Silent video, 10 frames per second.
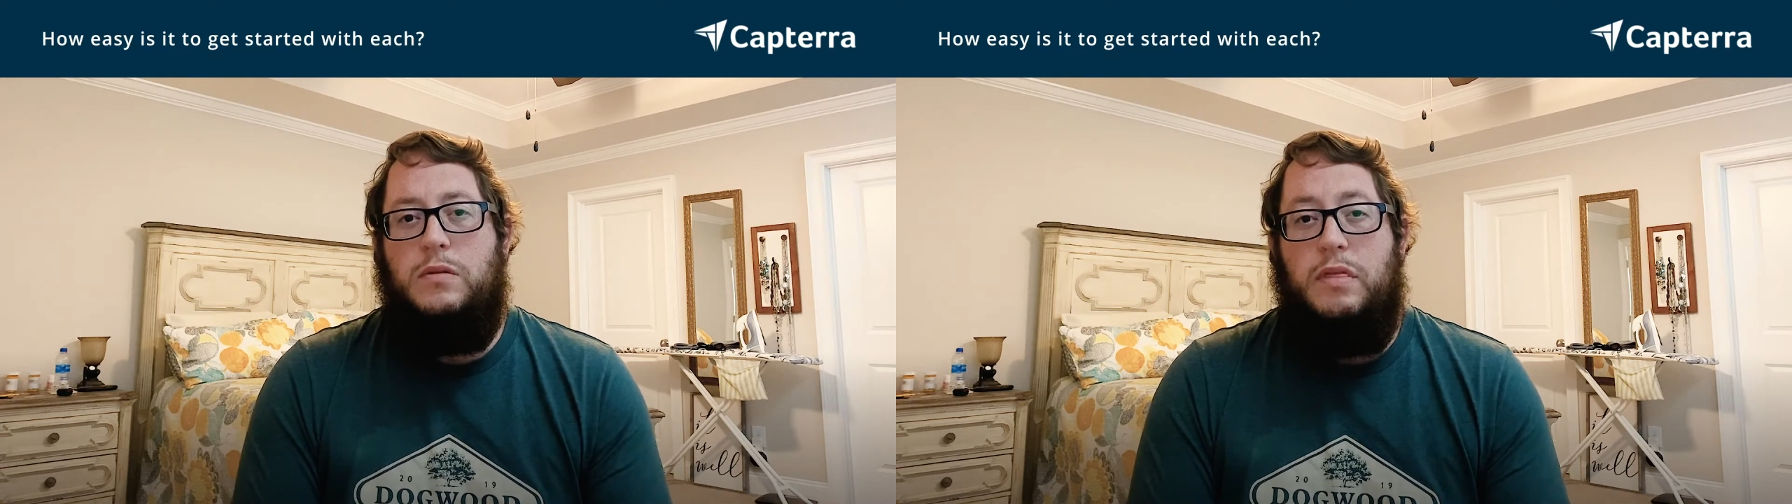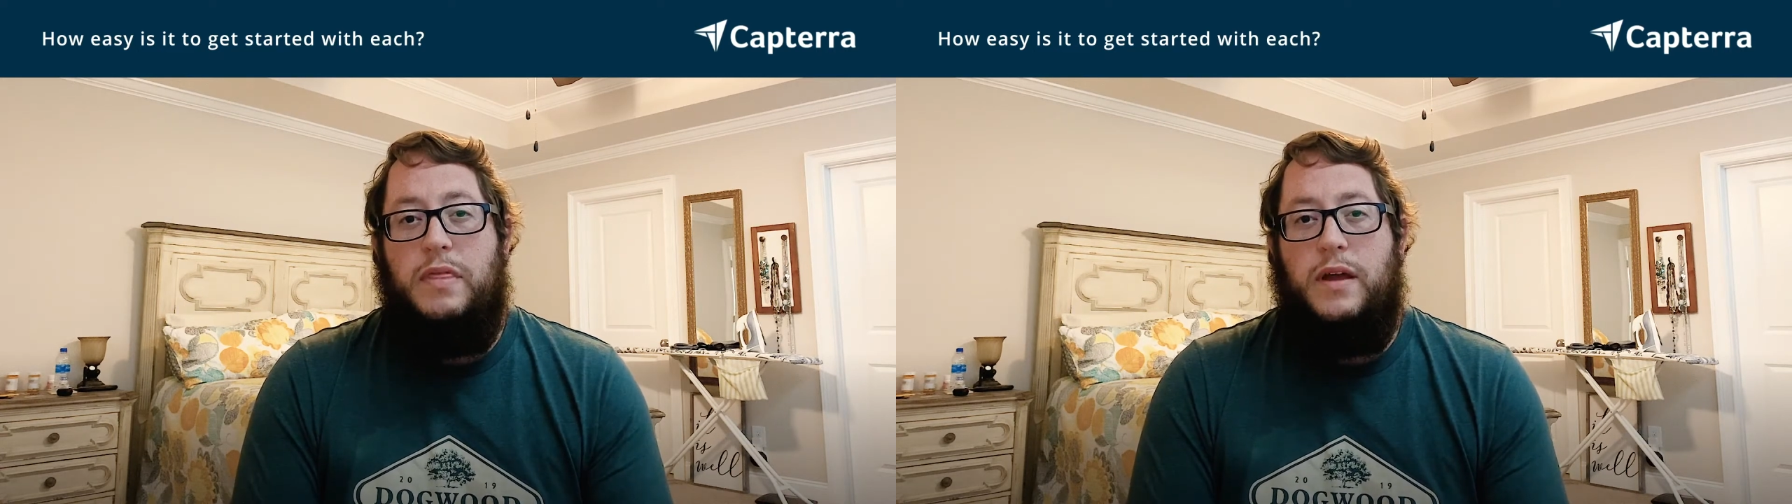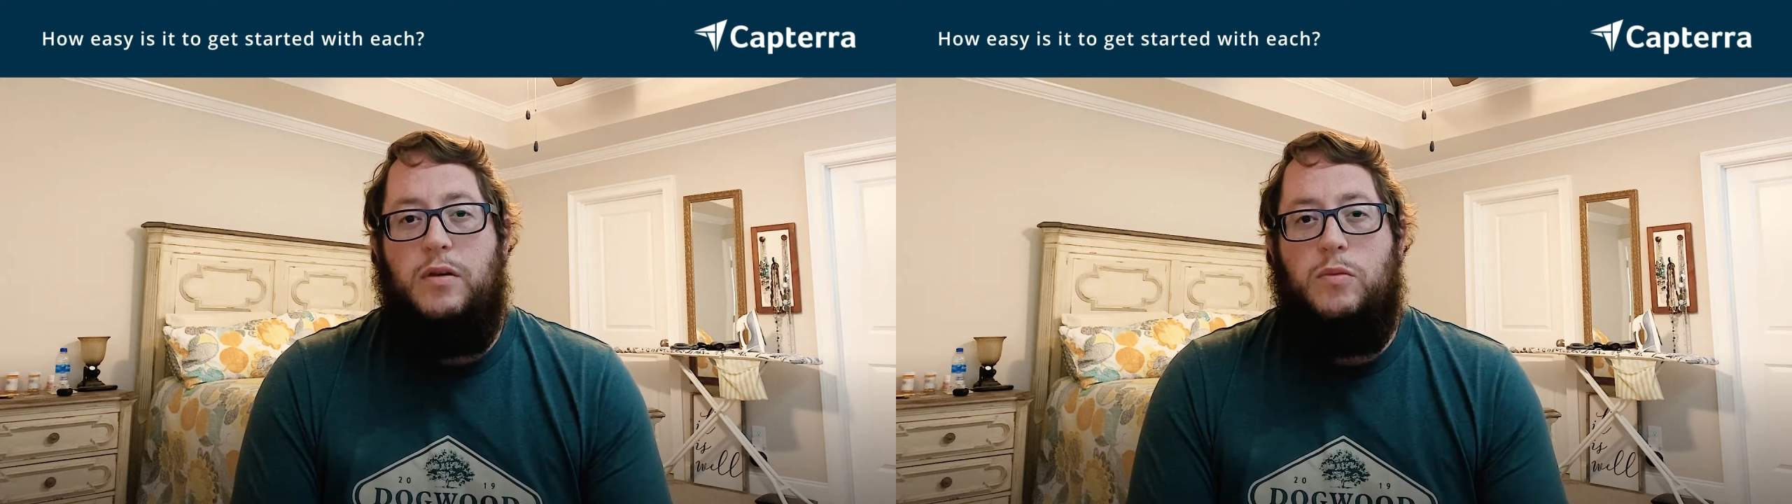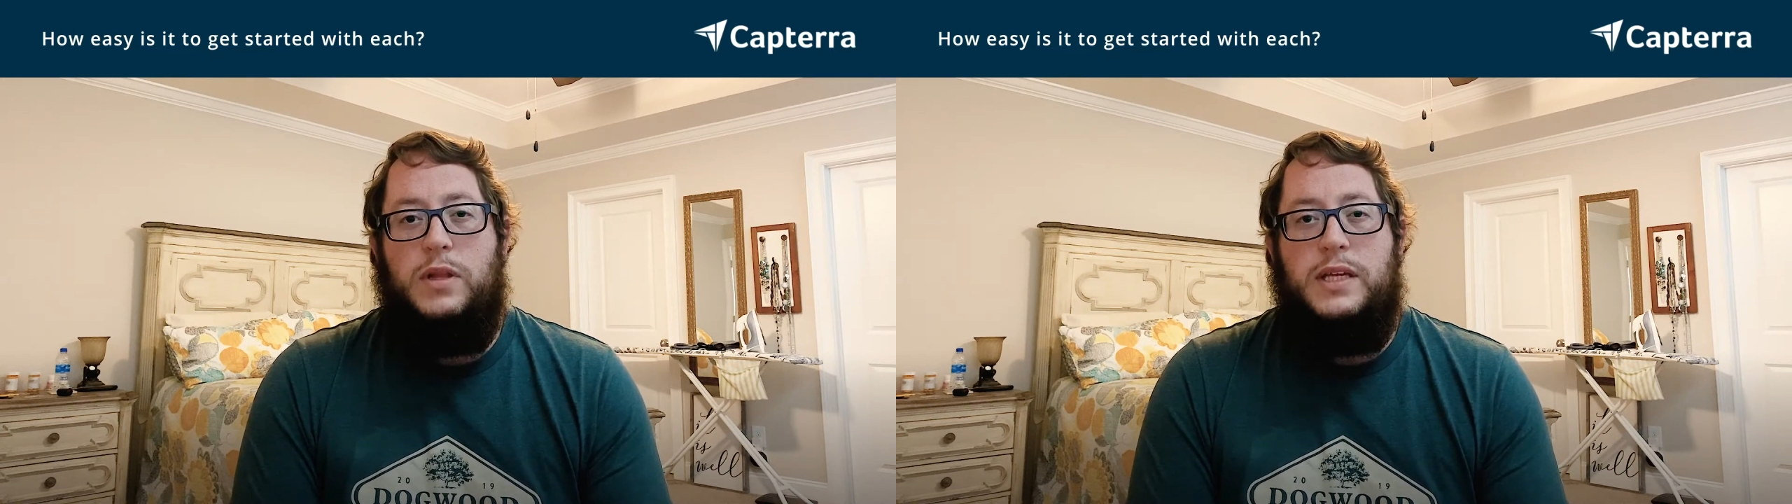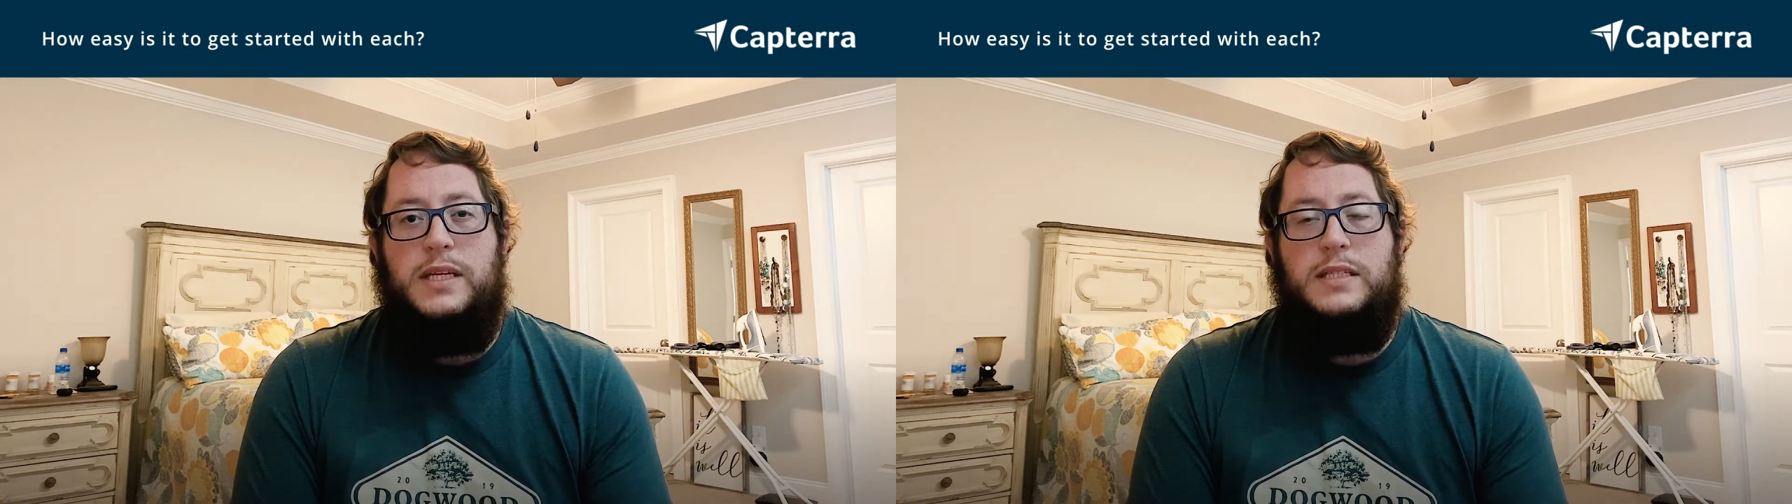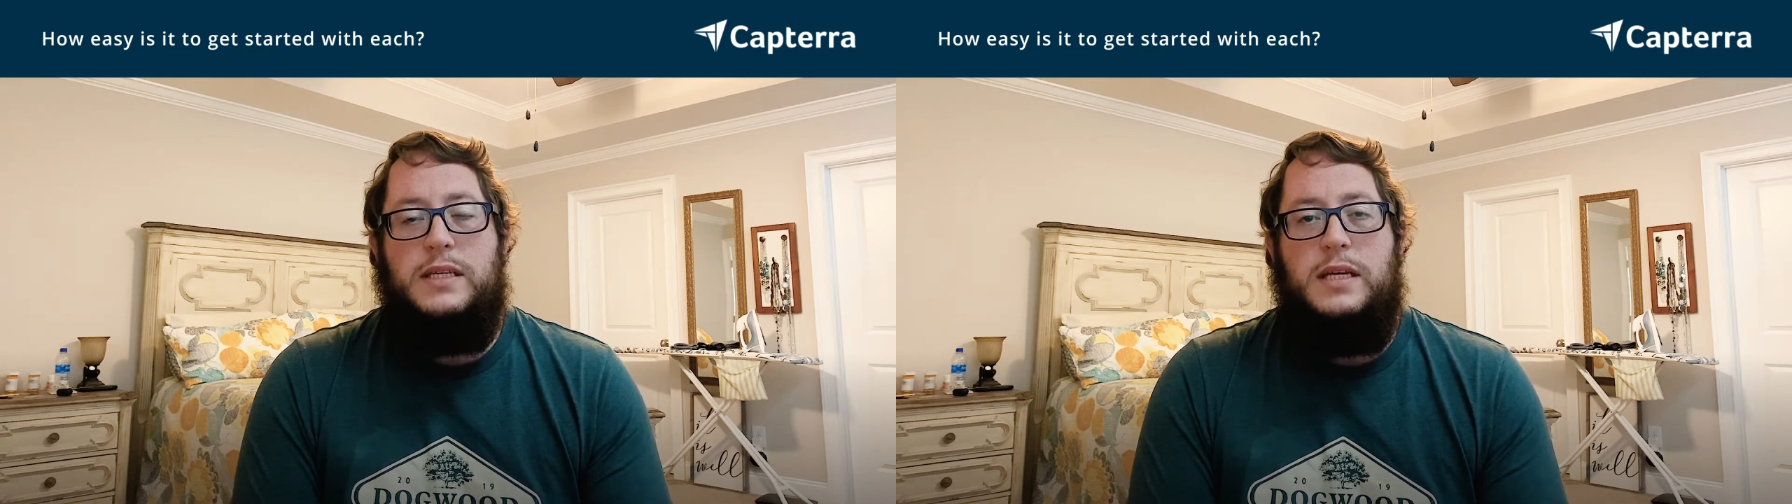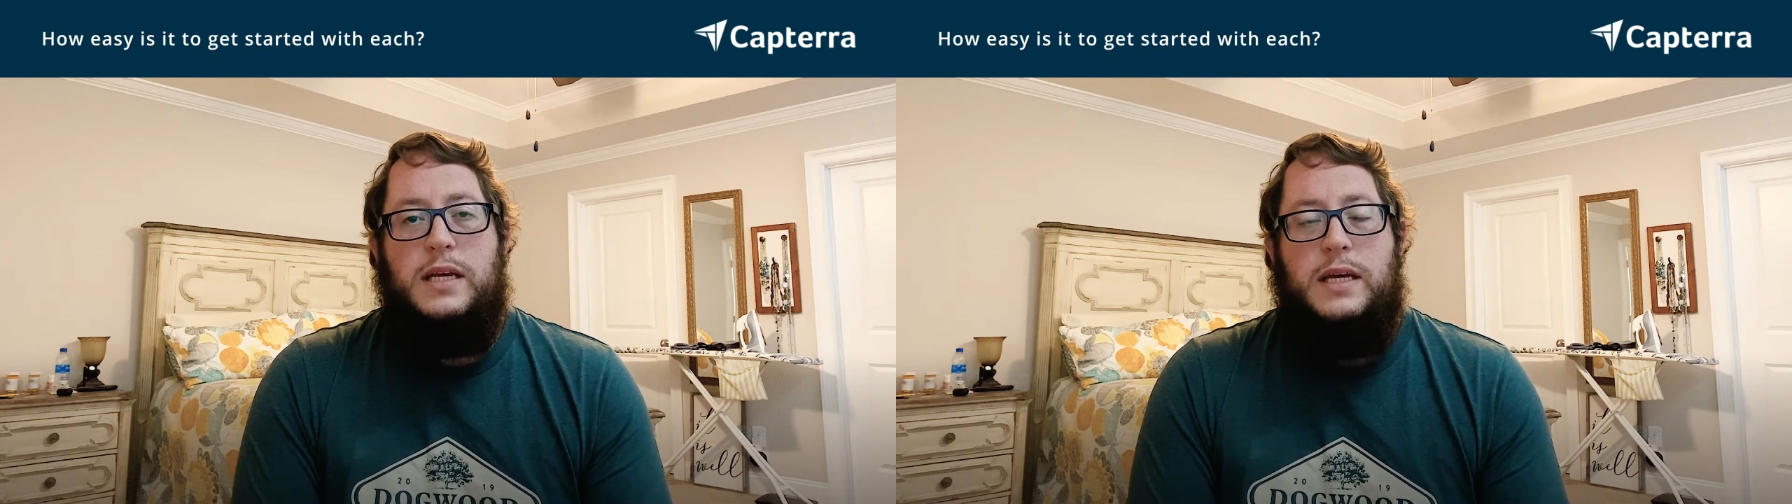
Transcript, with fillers: there really easy.